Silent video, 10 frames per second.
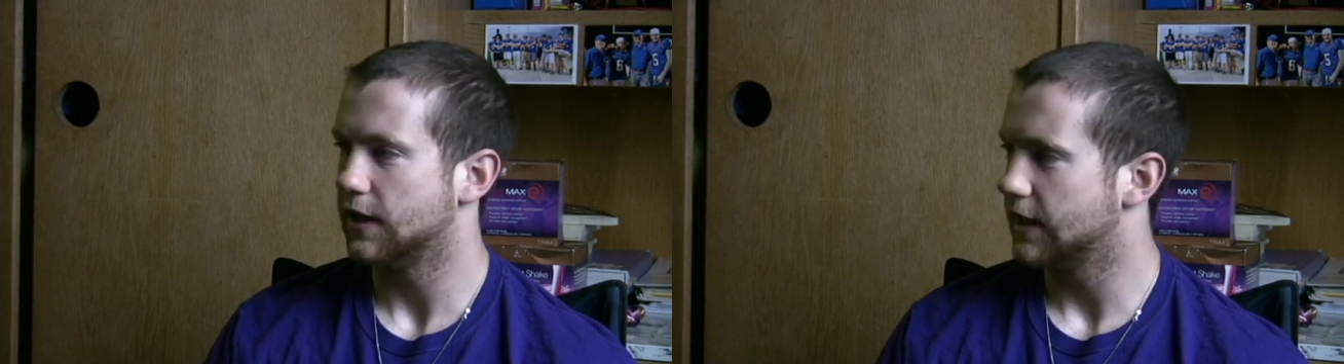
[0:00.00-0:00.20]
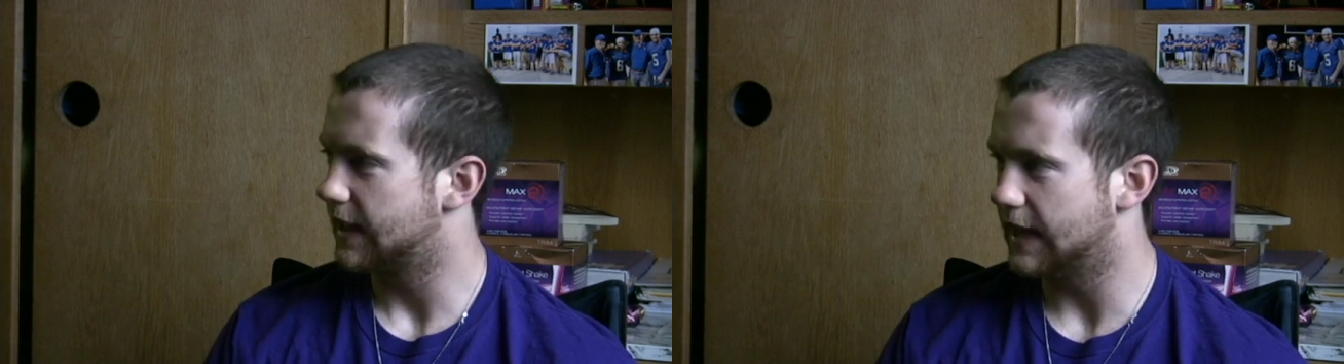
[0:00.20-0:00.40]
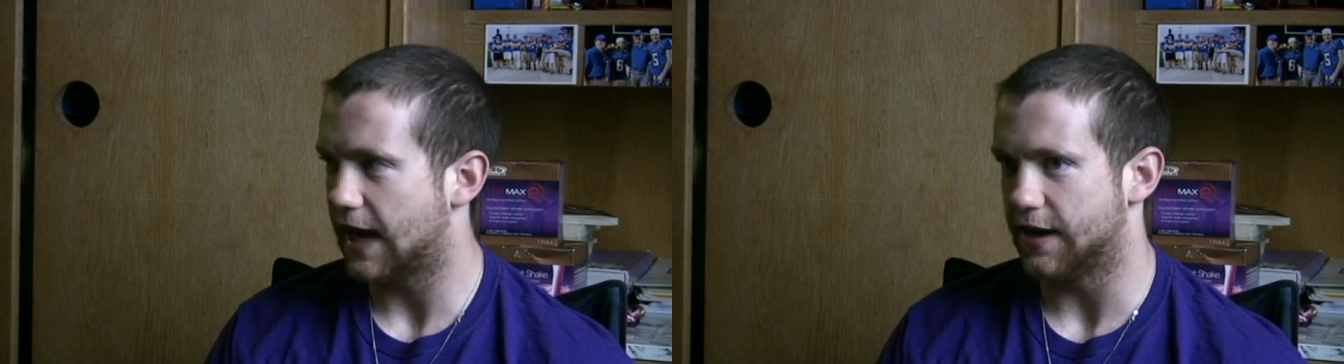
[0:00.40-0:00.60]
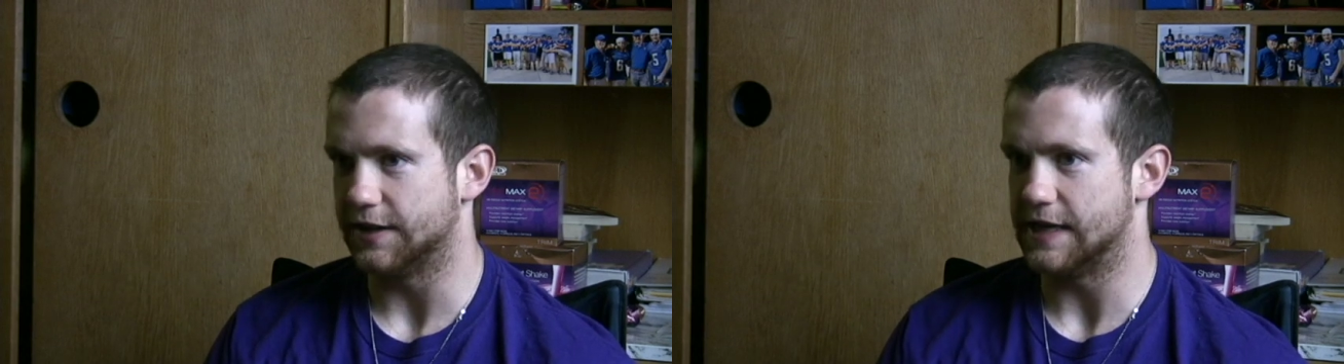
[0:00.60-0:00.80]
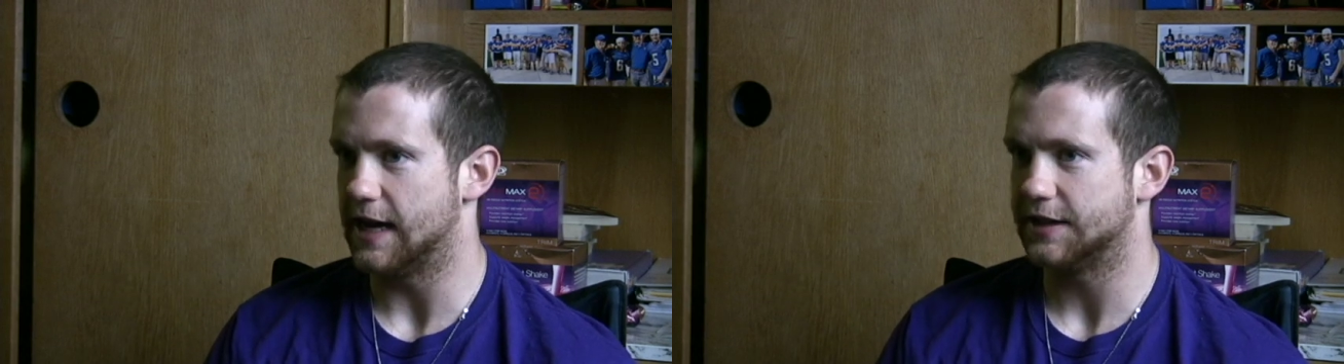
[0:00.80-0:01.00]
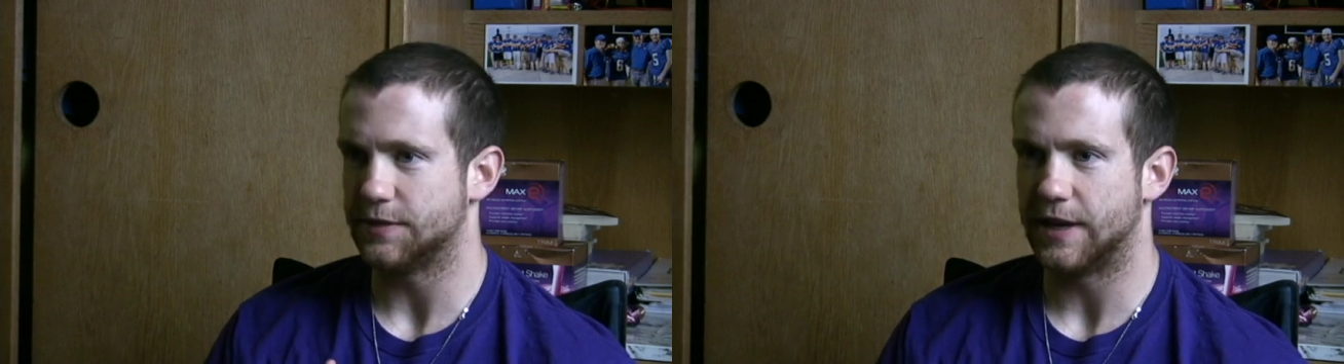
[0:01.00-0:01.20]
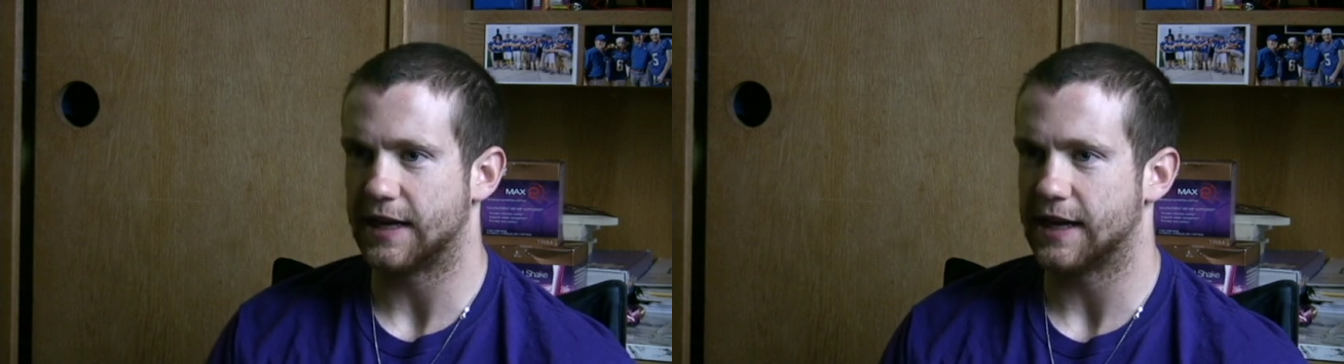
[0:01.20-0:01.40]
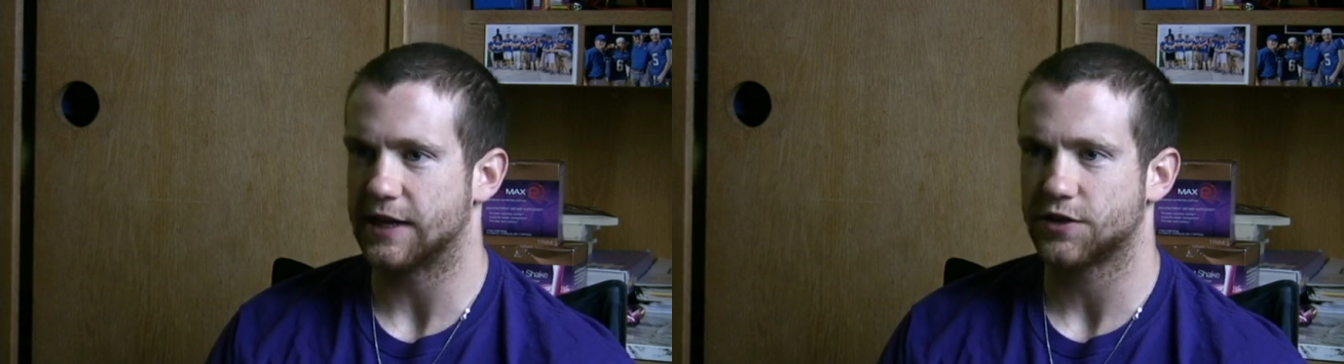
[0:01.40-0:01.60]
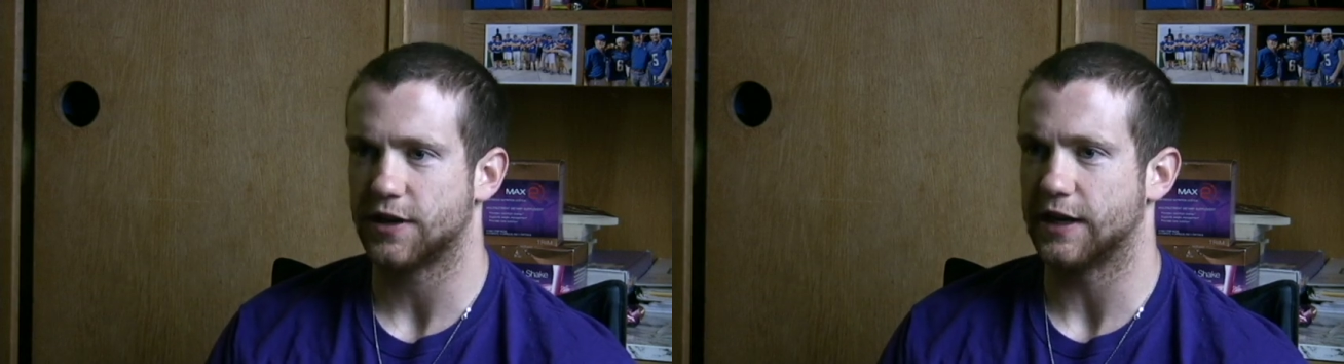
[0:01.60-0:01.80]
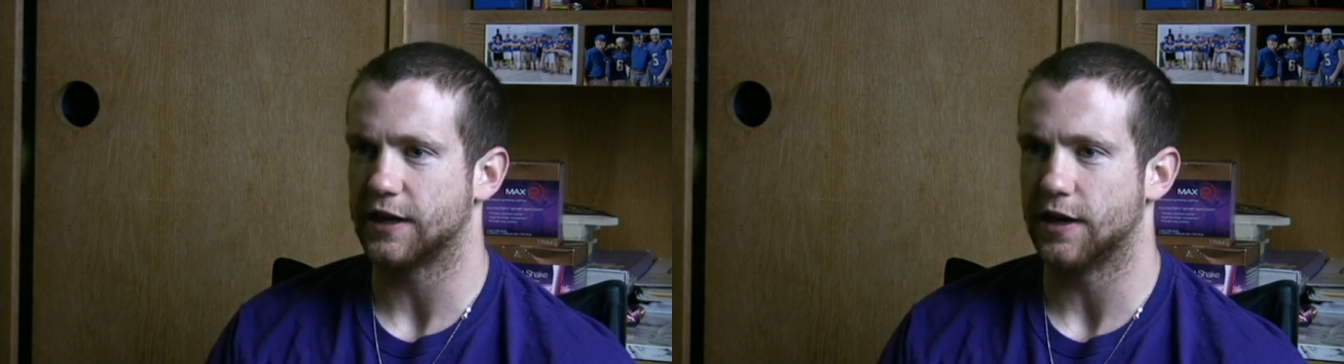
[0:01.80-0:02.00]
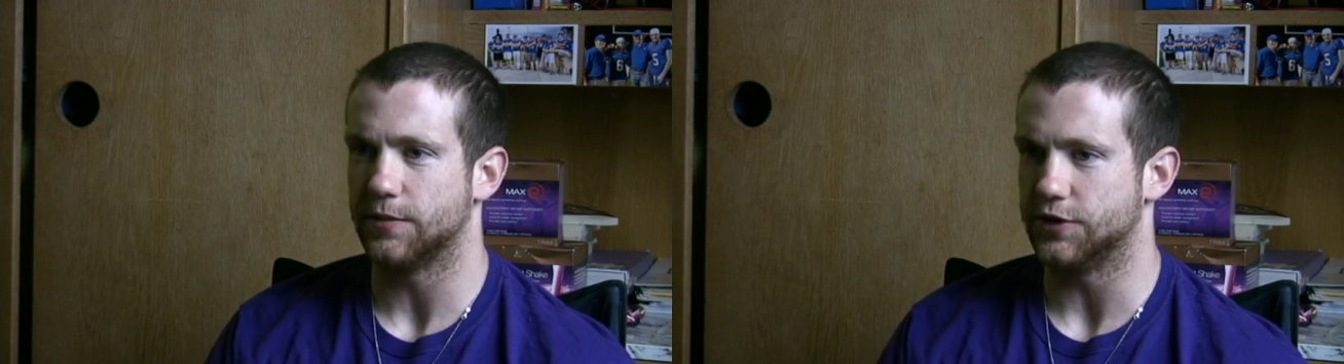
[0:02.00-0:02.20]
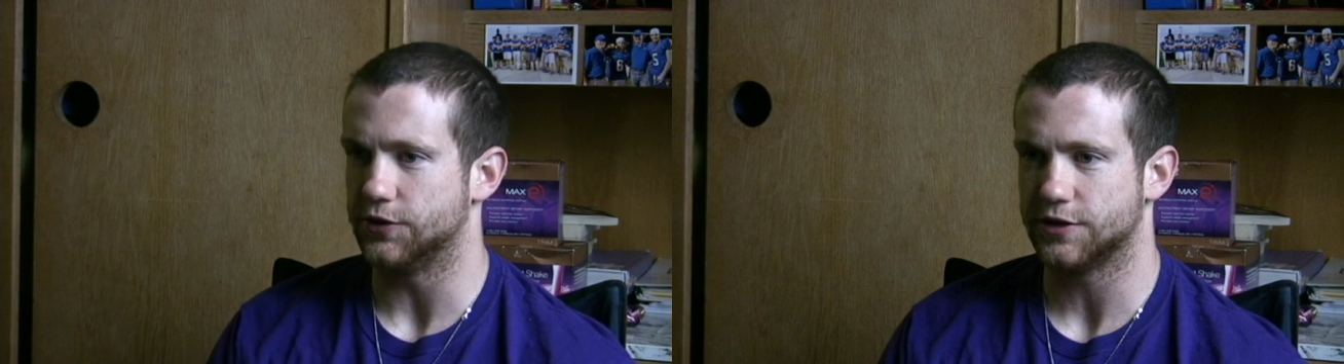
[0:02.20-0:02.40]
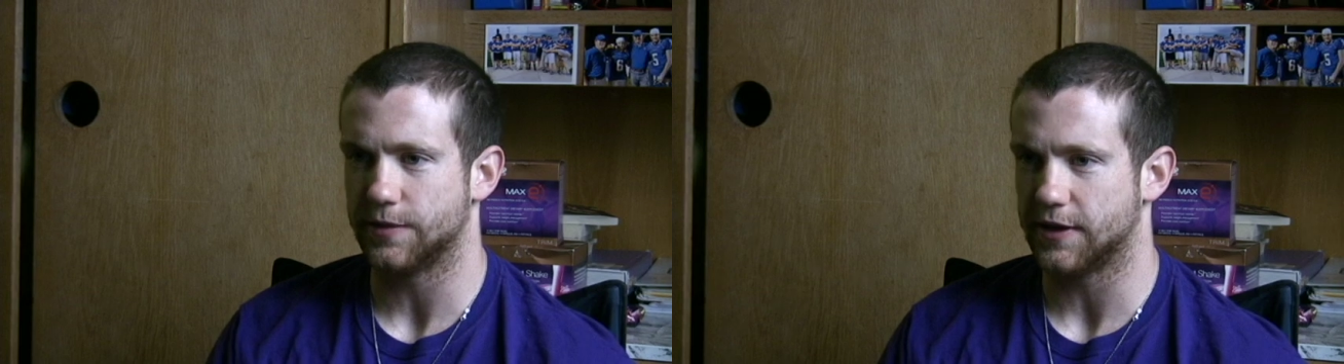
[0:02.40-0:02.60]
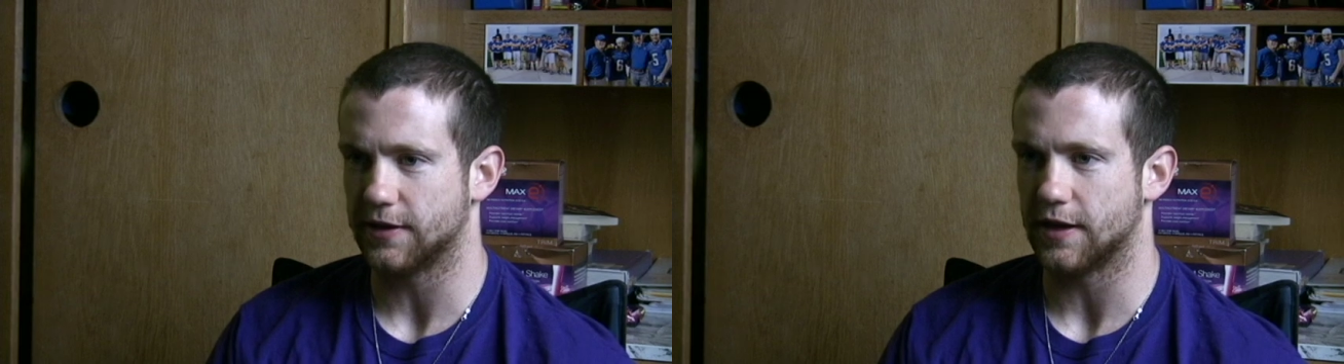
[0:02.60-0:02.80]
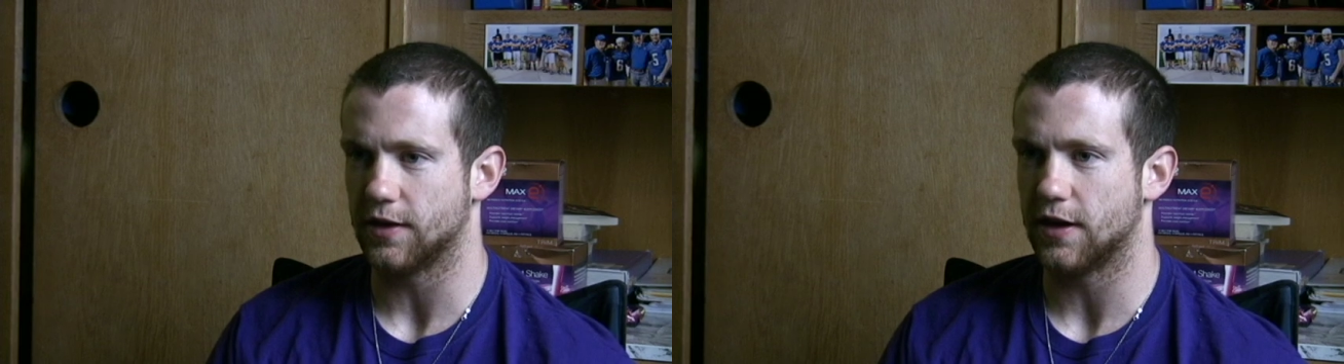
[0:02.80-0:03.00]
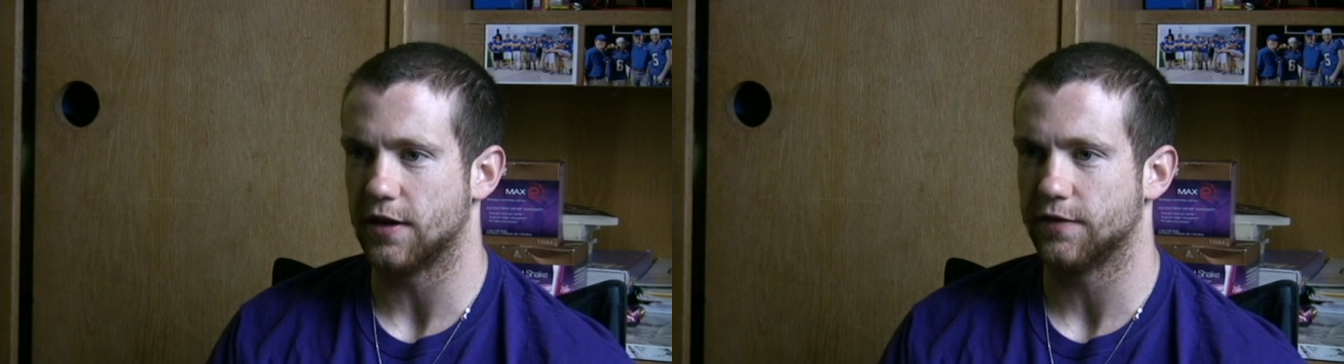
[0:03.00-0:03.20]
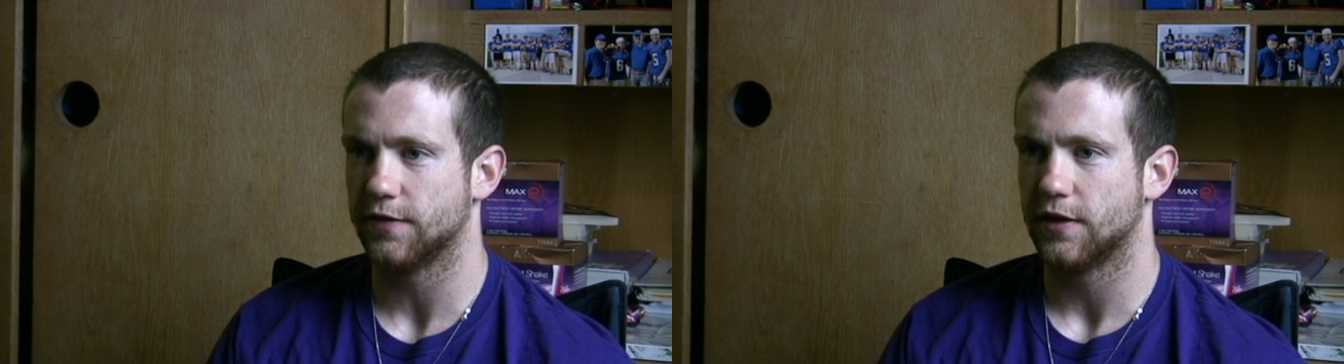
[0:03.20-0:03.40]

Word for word: get out of debt, to make an extra income, to do something they love.